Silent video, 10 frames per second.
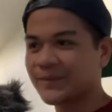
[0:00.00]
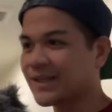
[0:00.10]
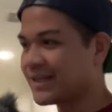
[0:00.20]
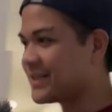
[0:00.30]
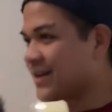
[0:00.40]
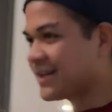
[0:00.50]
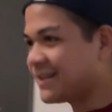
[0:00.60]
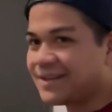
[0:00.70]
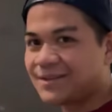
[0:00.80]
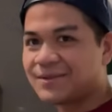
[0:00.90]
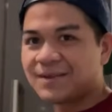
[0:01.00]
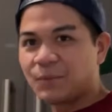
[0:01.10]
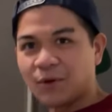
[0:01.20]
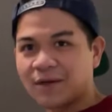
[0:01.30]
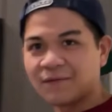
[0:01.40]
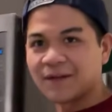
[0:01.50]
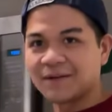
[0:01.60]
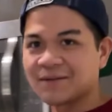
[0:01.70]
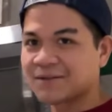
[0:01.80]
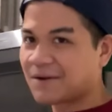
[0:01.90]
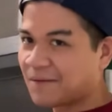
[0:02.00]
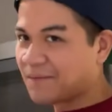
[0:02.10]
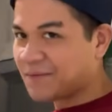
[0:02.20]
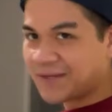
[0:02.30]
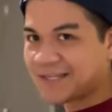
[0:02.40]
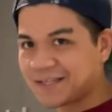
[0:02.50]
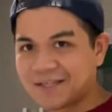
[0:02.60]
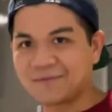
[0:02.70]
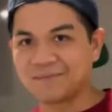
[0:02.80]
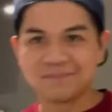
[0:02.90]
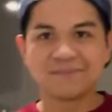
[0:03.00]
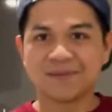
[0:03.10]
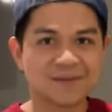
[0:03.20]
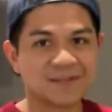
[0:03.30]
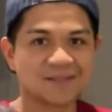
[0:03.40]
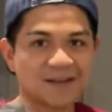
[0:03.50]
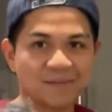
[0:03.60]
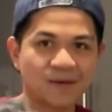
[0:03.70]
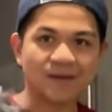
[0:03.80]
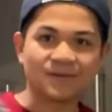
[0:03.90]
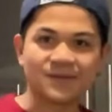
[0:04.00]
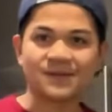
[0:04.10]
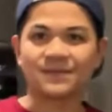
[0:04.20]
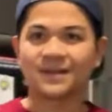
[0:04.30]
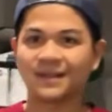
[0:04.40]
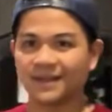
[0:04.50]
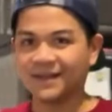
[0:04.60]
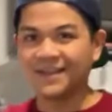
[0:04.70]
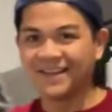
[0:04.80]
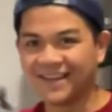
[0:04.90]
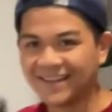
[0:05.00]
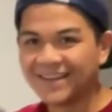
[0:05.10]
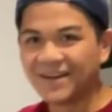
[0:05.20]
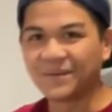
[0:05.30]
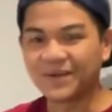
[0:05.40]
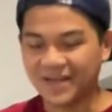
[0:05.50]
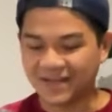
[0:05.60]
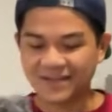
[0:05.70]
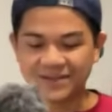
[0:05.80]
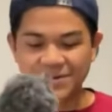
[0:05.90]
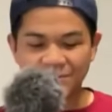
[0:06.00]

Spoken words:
Okay, so I can like do some cooking videos or something, and you guys can just check me out or something like that. But yeah, I can go